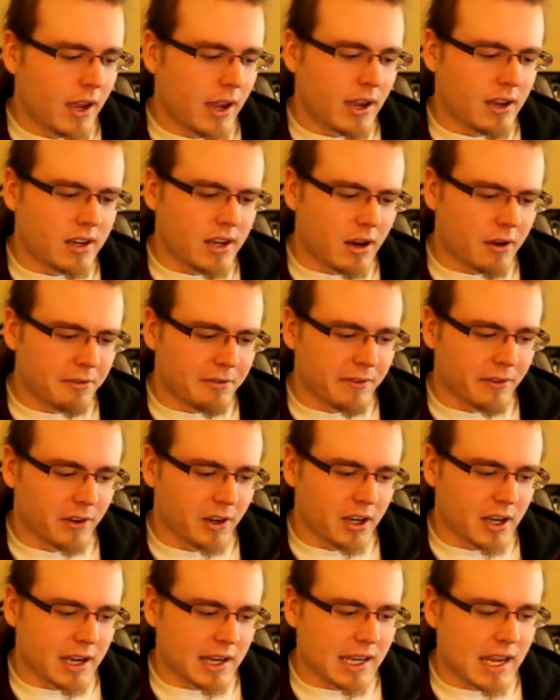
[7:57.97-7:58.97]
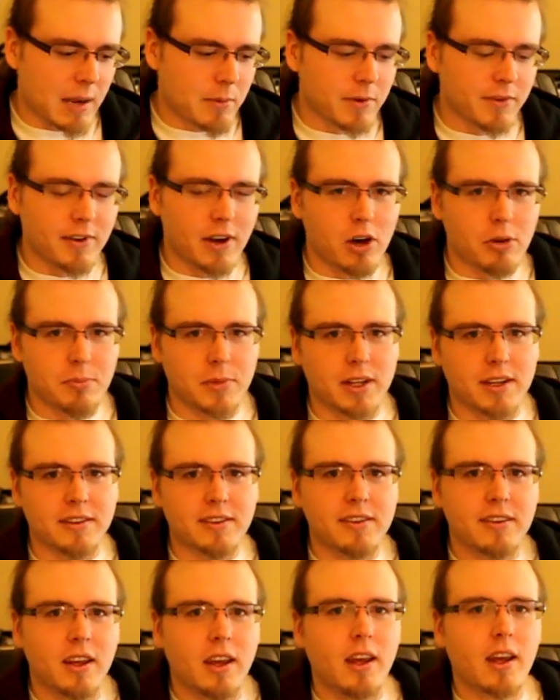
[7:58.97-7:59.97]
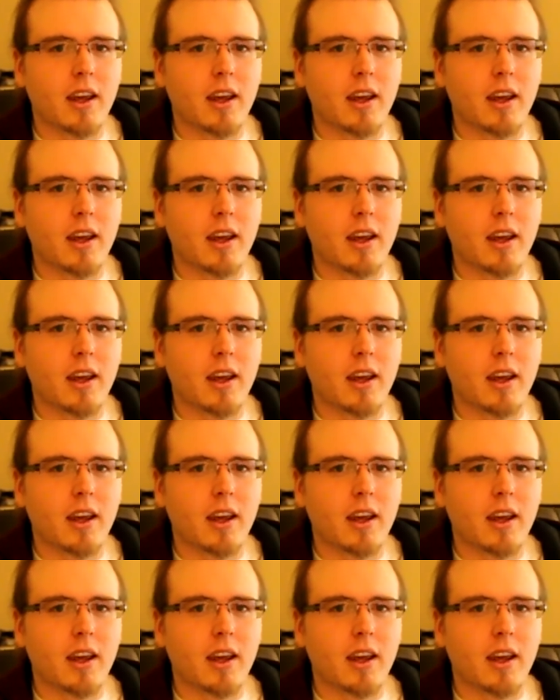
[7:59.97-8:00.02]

And now for game development.